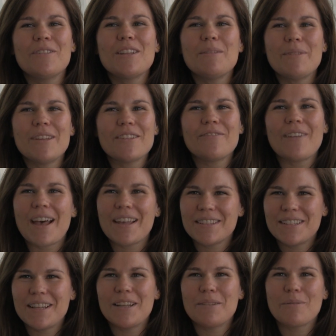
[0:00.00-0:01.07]
really being
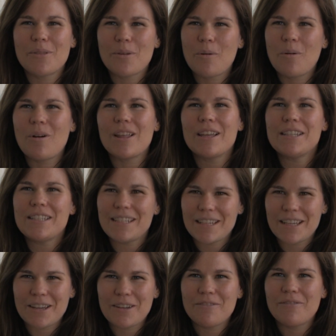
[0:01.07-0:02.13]
fascinated with the whole
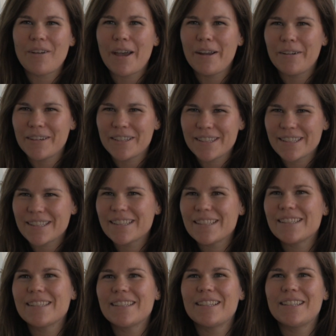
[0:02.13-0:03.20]
idea of
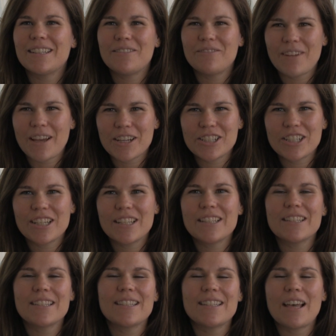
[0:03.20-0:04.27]
viruses and
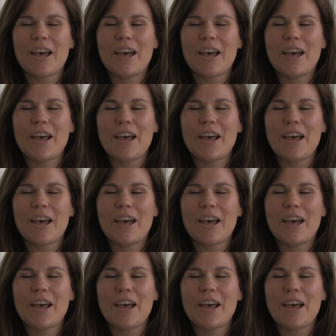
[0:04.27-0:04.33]
infections.